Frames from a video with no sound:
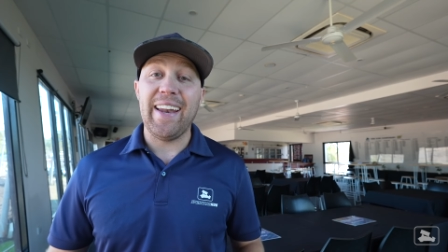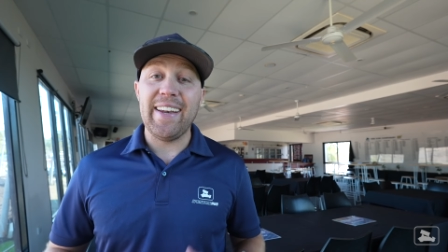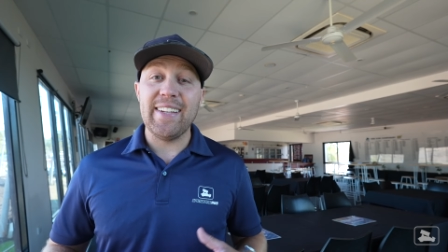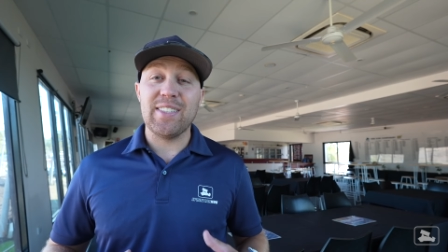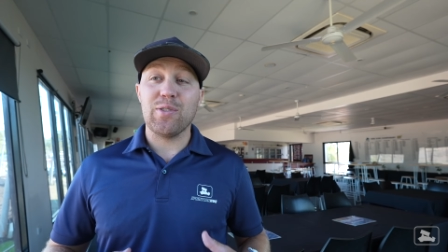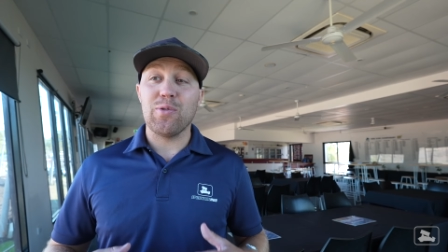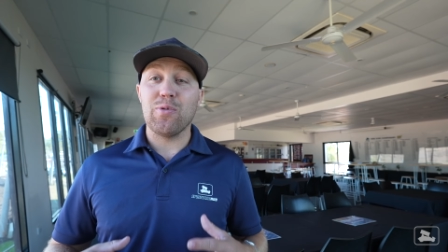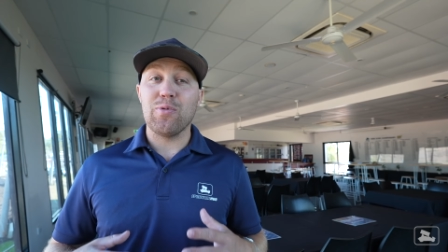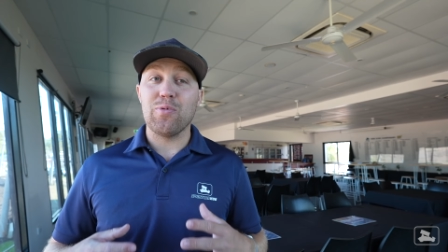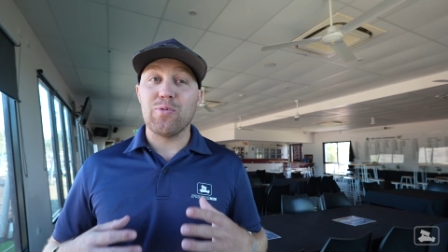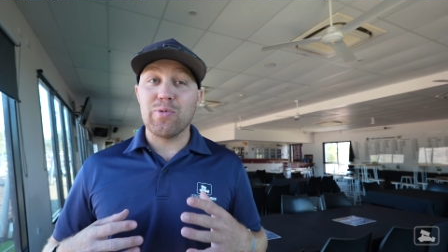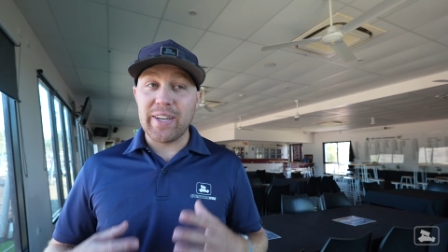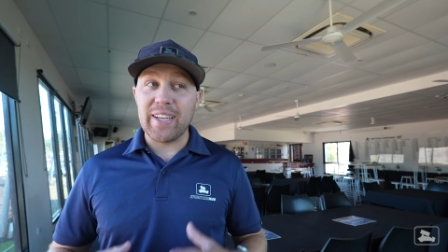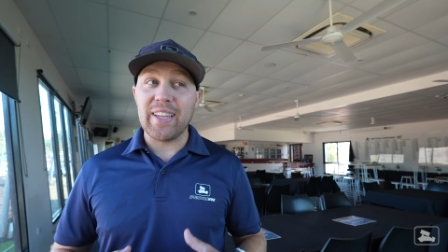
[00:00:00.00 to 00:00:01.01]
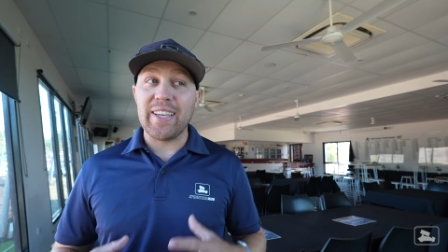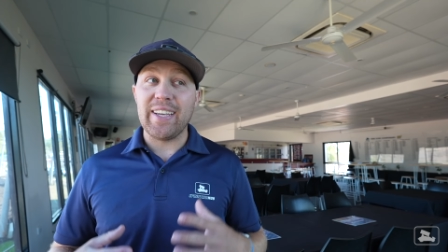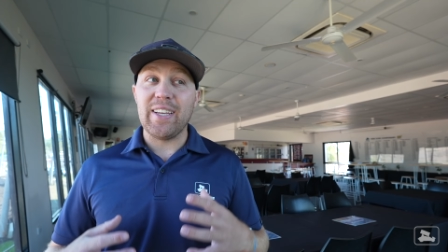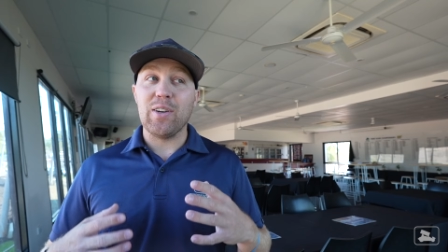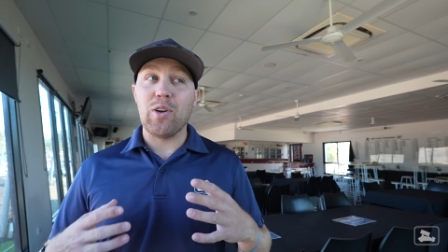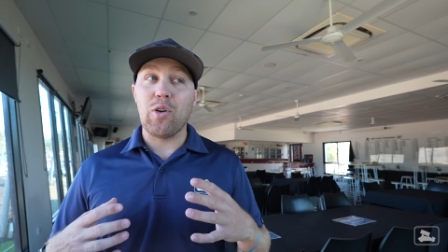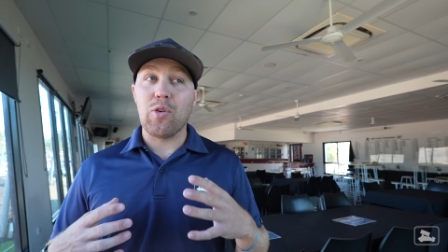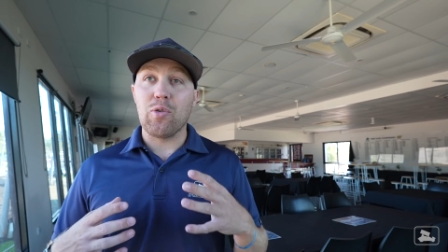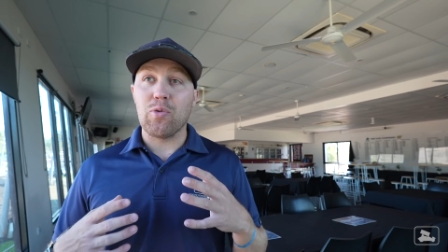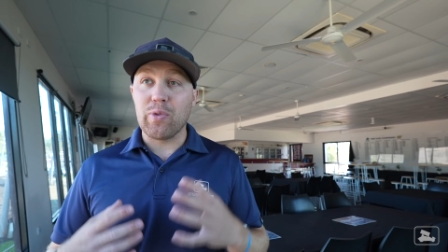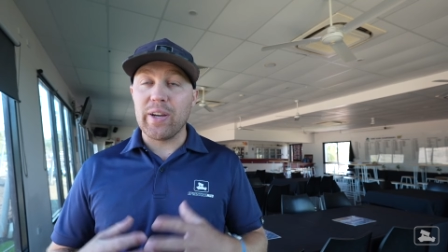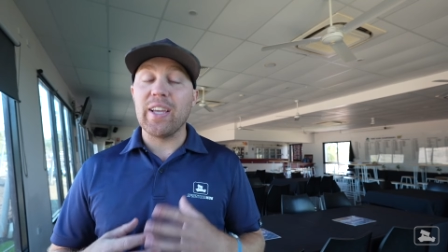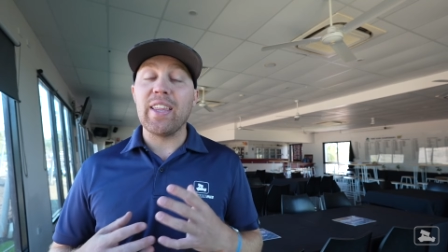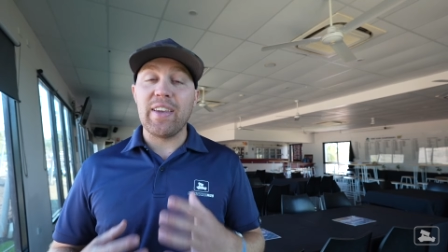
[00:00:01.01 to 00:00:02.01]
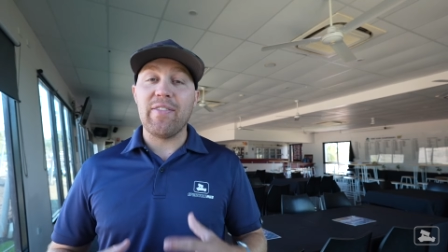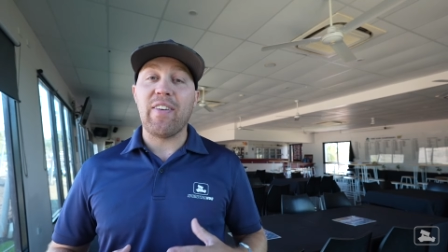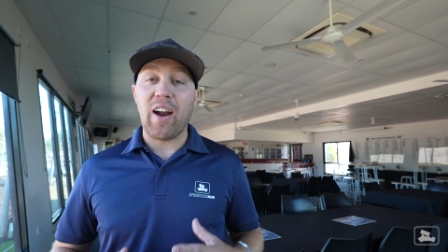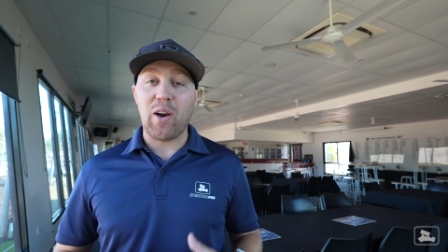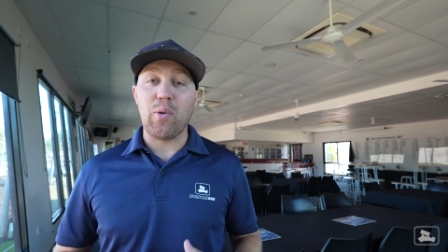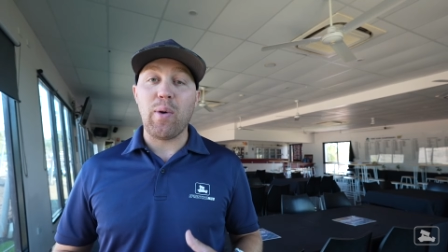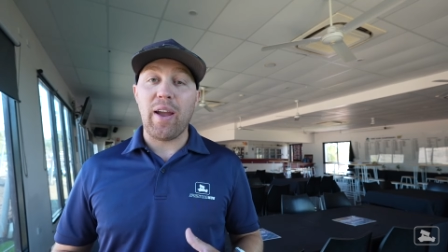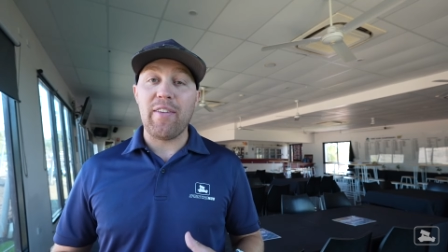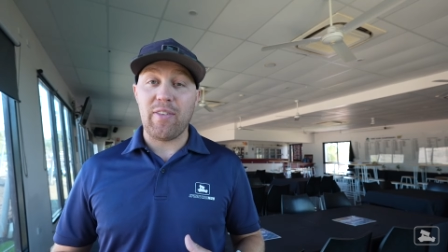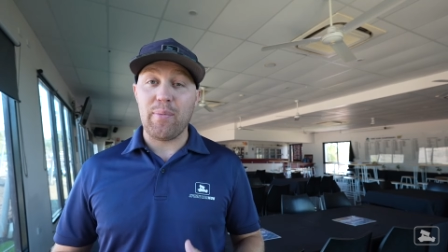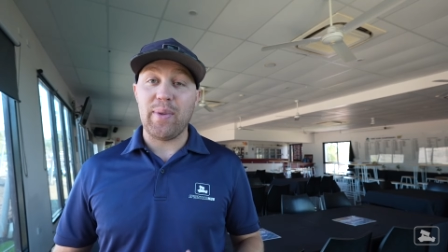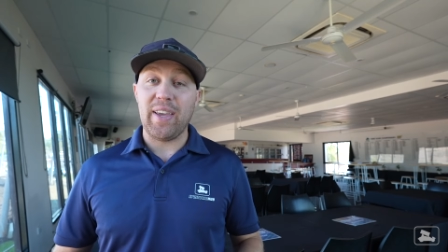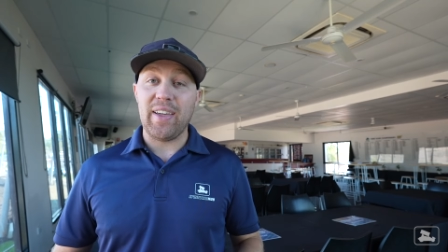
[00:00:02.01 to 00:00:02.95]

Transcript: And it's really really far away from the